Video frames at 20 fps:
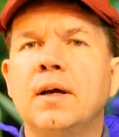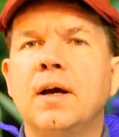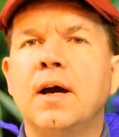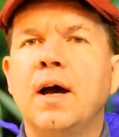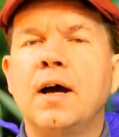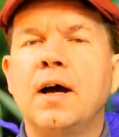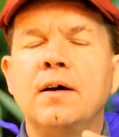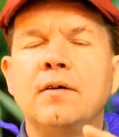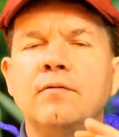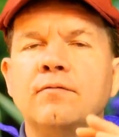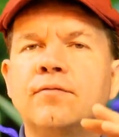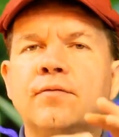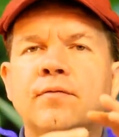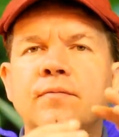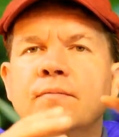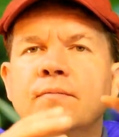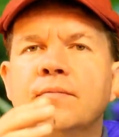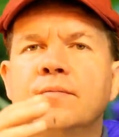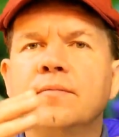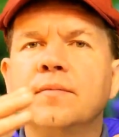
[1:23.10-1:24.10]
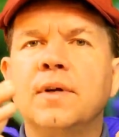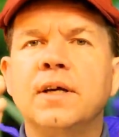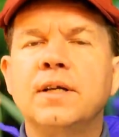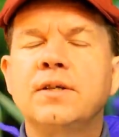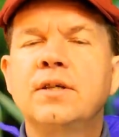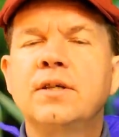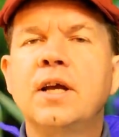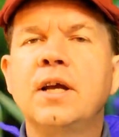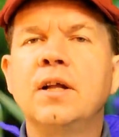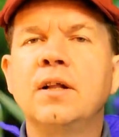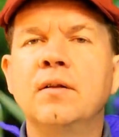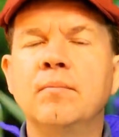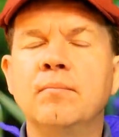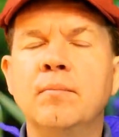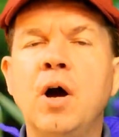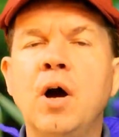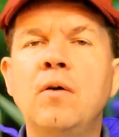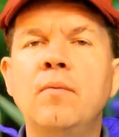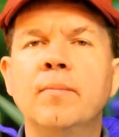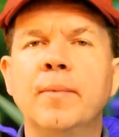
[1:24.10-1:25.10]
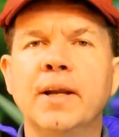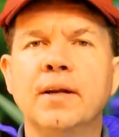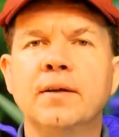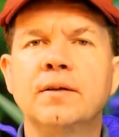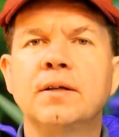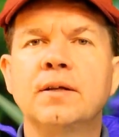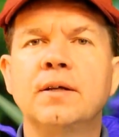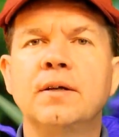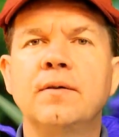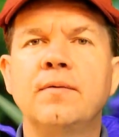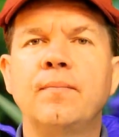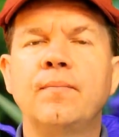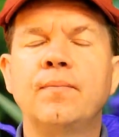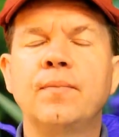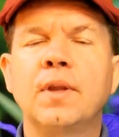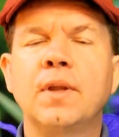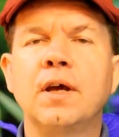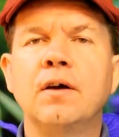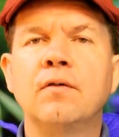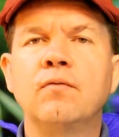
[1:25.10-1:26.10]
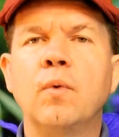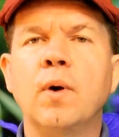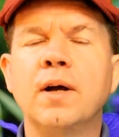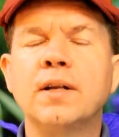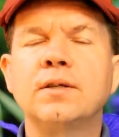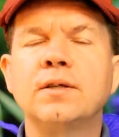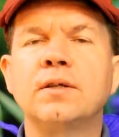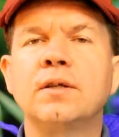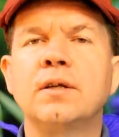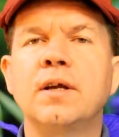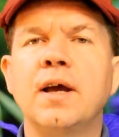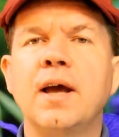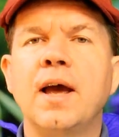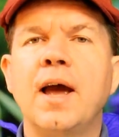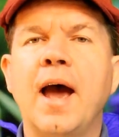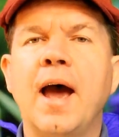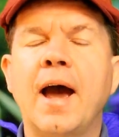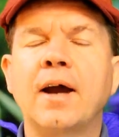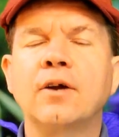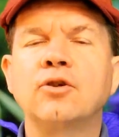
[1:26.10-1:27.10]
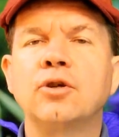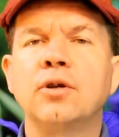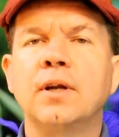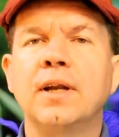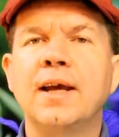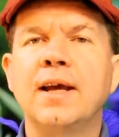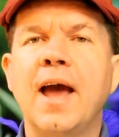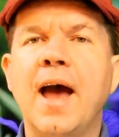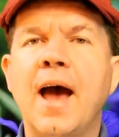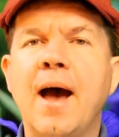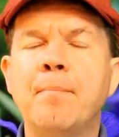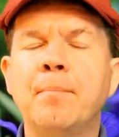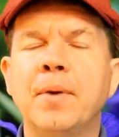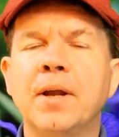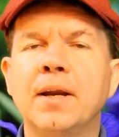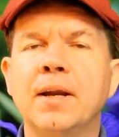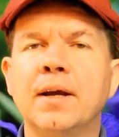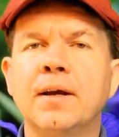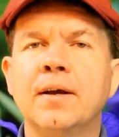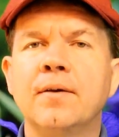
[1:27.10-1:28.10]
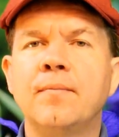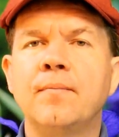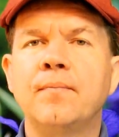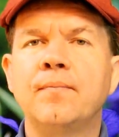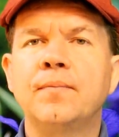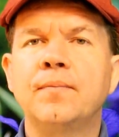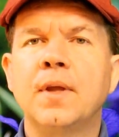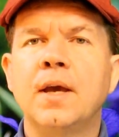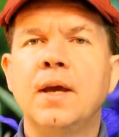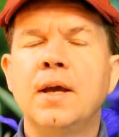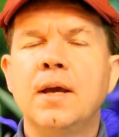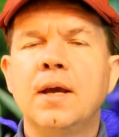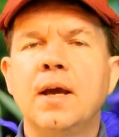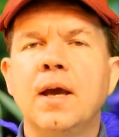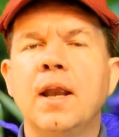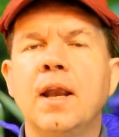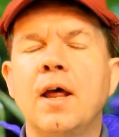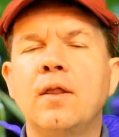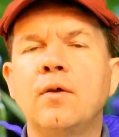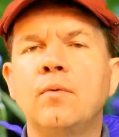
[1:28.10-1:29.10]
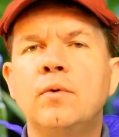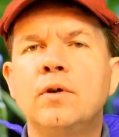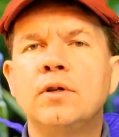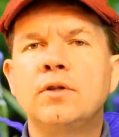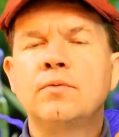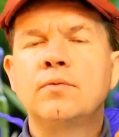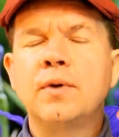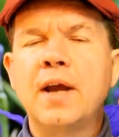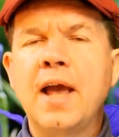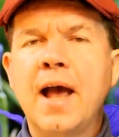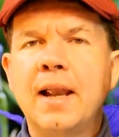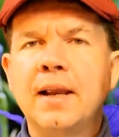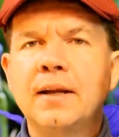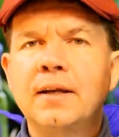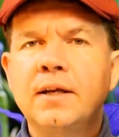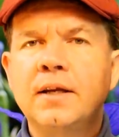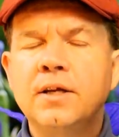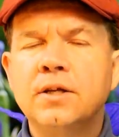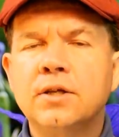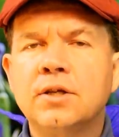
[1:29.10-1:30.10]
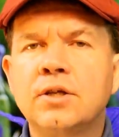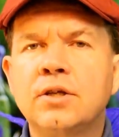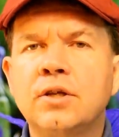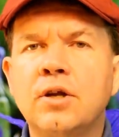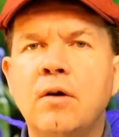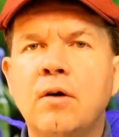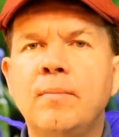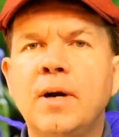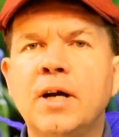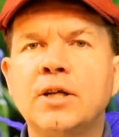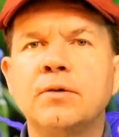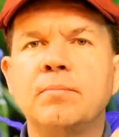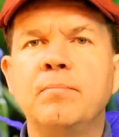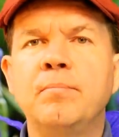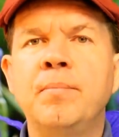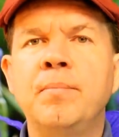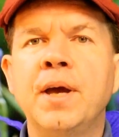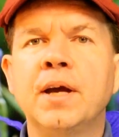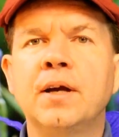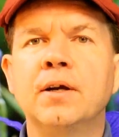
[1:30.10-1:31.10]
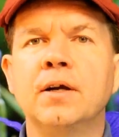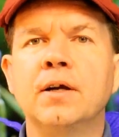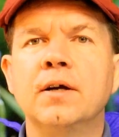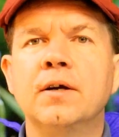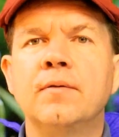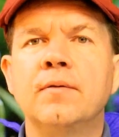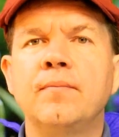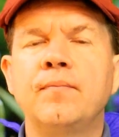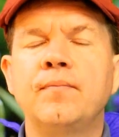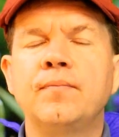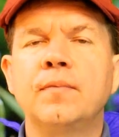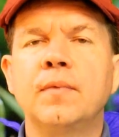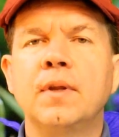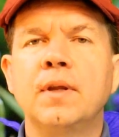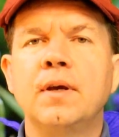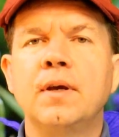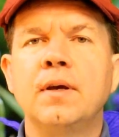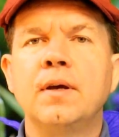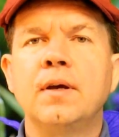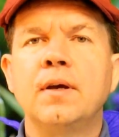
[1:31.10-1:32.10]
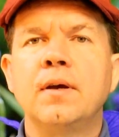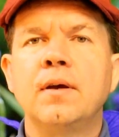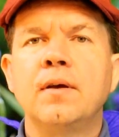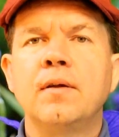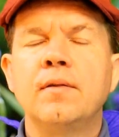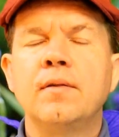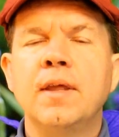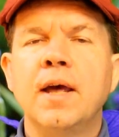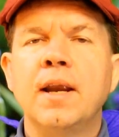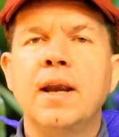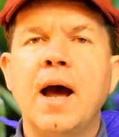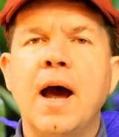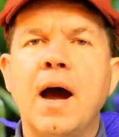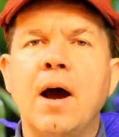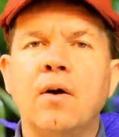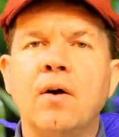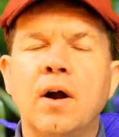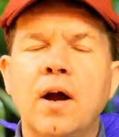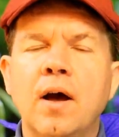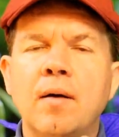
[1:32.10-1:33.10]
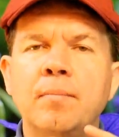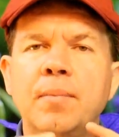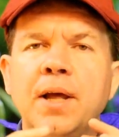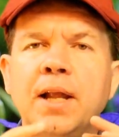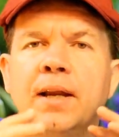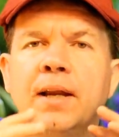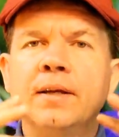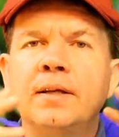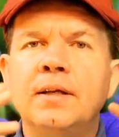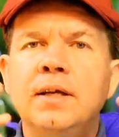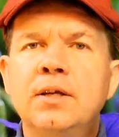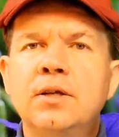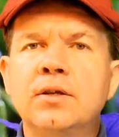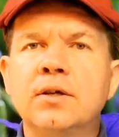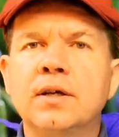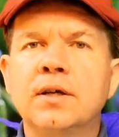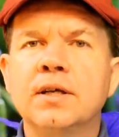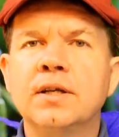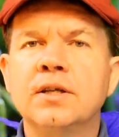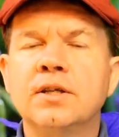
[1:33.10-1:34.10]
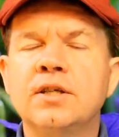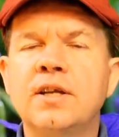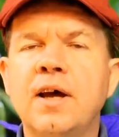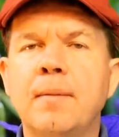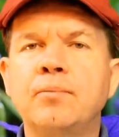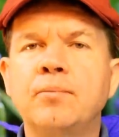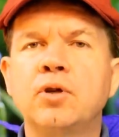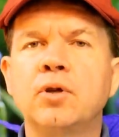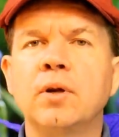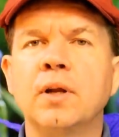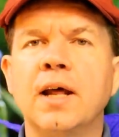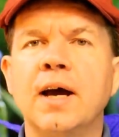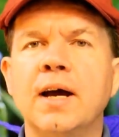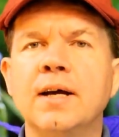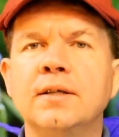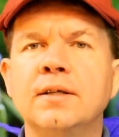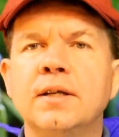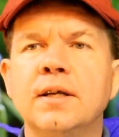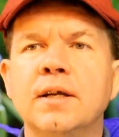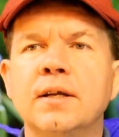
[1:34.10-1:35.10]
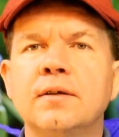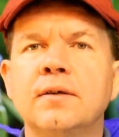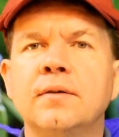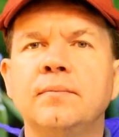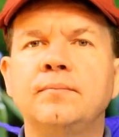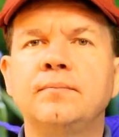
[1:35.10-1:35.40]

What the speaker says: of a single moment of what's actually happening. In other words, reality is so much bigger than our ability to conceptualize it,